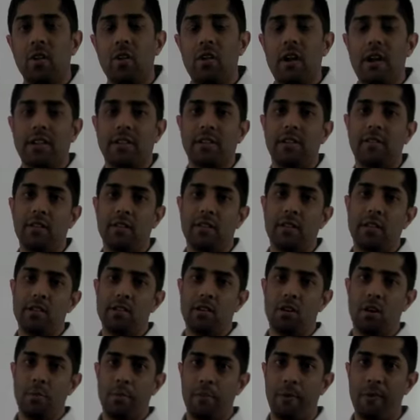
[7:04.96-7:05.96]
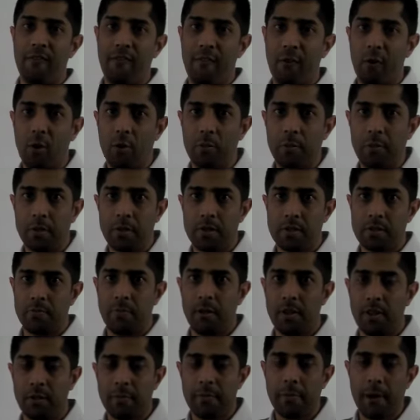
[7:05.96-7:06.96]
your activities and your performance
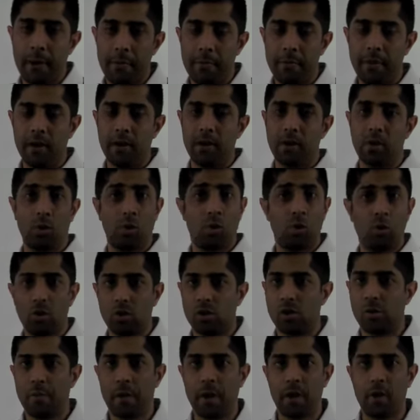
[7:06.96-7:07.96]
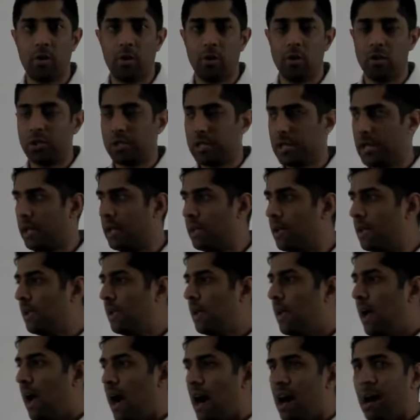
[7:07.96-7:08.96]
month by month or quarter by quarter,
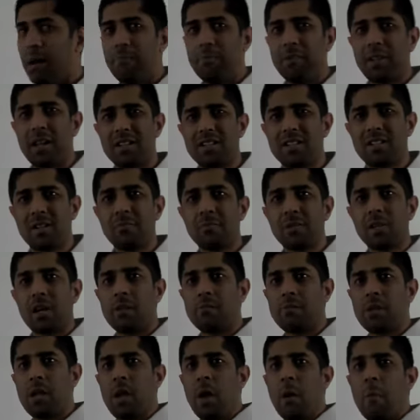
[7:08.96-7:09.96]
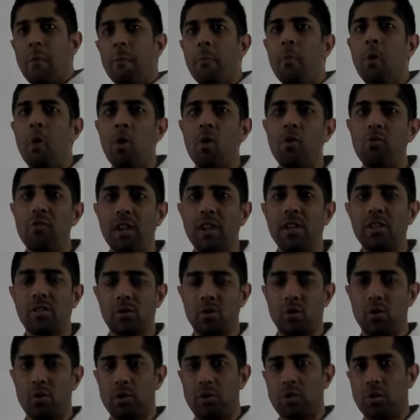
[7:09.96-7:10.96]
that sometimes more
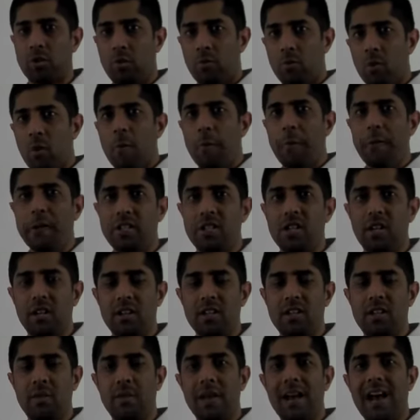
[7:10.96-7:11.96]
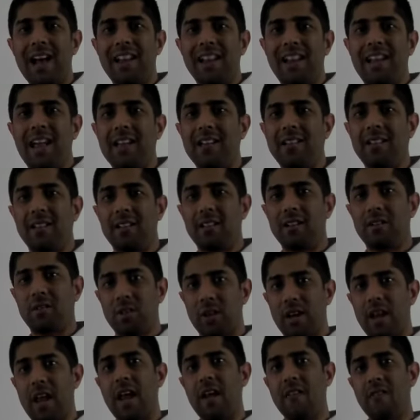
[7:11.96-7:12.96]
resource or more budget needs to be allocated into
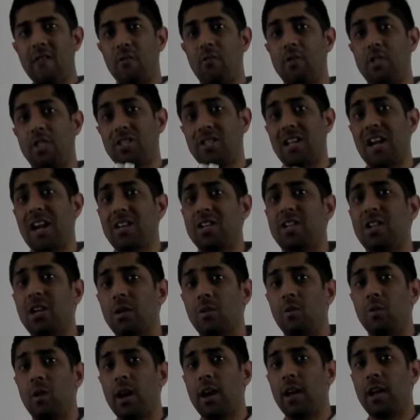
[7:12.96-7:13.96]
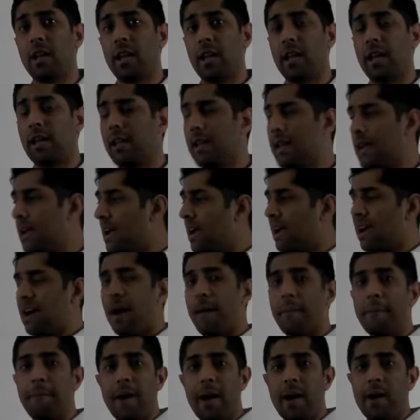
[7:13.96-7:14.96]
an area which is actually working,
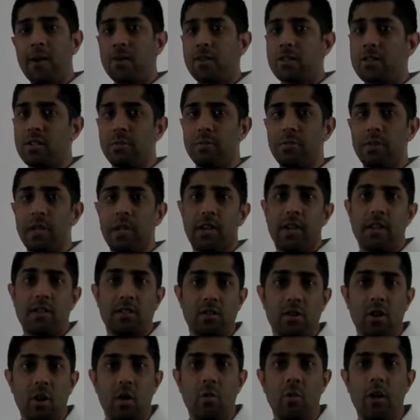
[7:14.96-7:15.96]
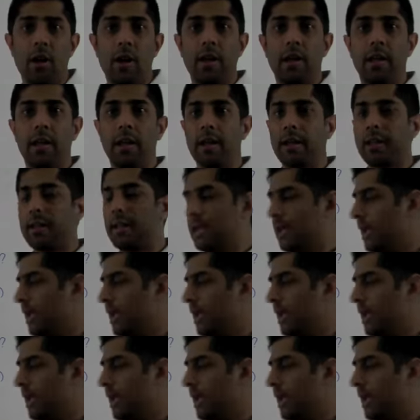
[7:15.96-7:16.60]
cut back on something that's not working.